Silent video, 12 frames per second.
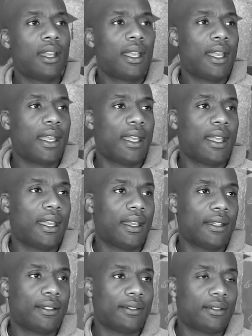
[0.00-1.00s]

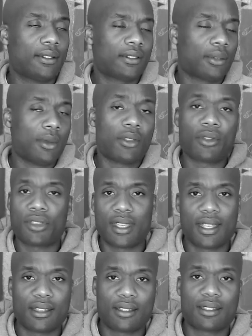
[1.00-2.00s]
and some other
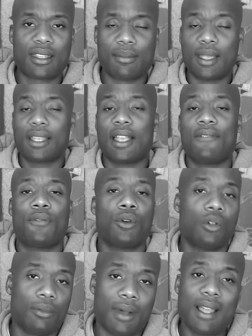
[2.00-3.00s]
things to make that
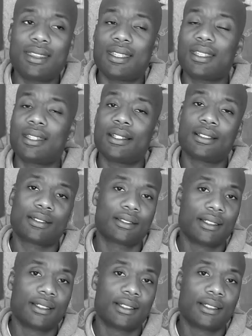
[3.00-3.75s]
full. My thing is,